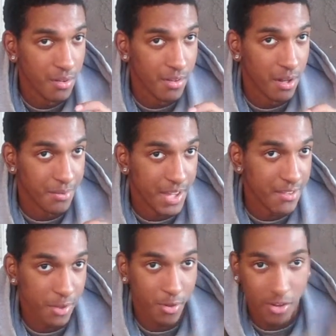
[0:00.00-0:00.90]
You know what
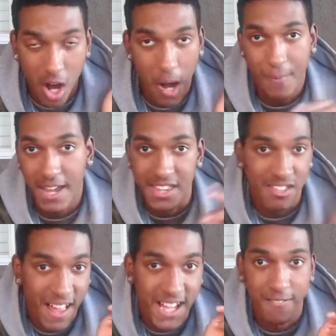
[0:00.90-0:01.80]
I'm saying? So you comment and
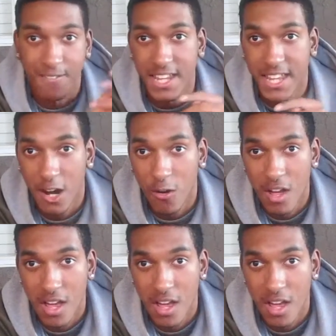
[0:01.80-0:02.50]
you like a video.